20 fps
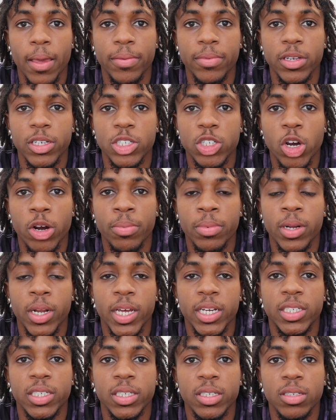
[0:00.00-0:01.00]

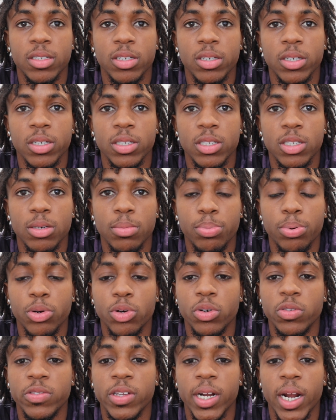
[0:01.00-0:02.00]
determination to
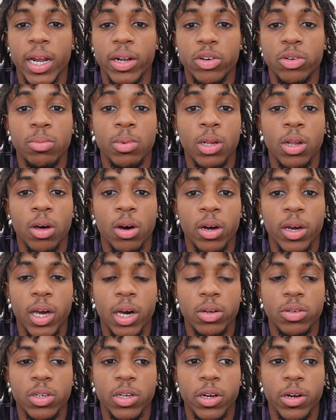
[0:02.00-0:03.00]
prove that I do belong
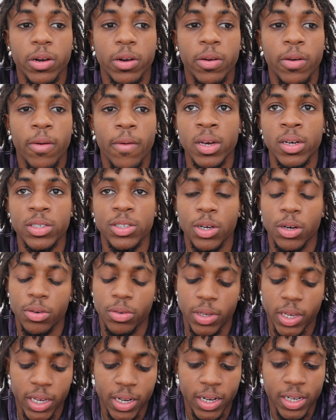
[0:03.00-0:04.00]
out there. So
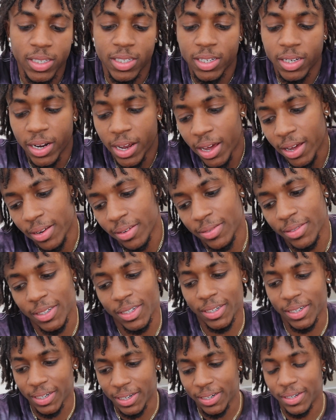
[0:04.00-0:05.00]
getting into that,
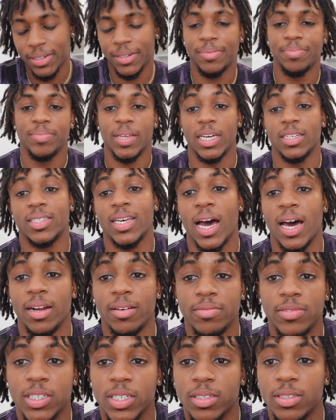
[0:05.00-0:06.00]
that's kind
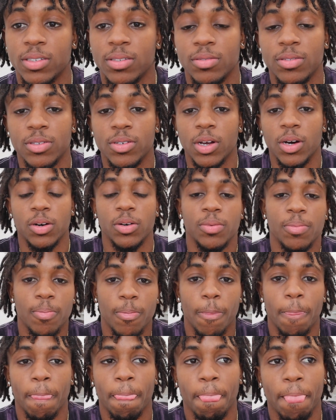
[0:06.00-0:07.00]
of just,
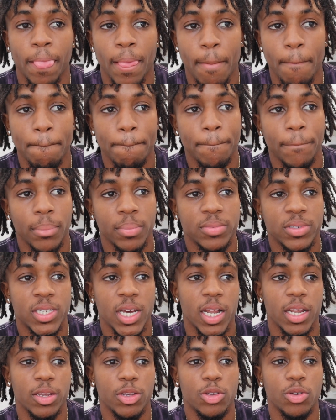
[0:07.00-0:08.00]

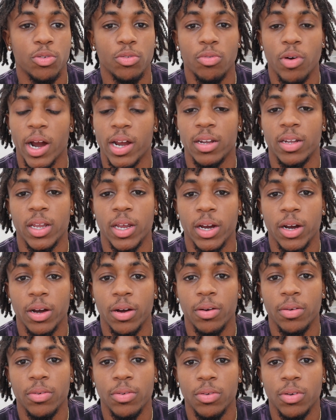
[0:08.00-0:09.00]
telling you right
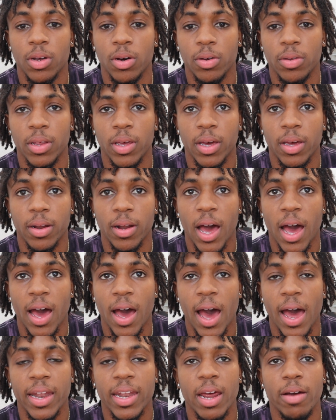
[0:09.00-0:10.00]
there, that
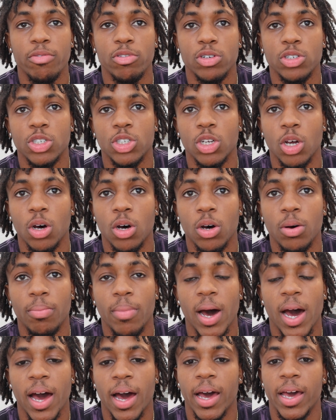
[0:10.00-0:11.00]
I never saw
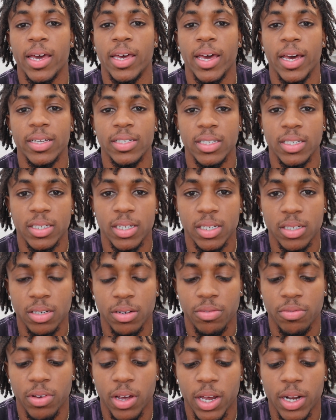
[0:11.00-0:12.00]
my height as a
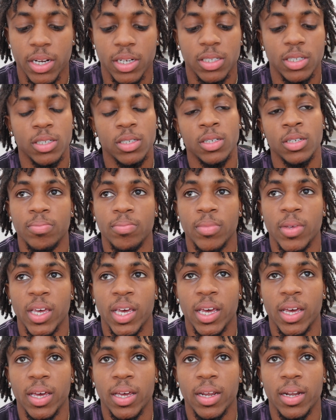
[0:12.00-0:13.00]
disadvantage,
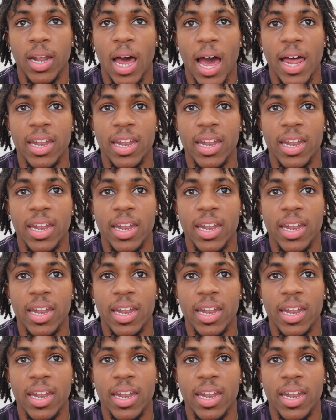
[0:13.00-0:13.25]
and I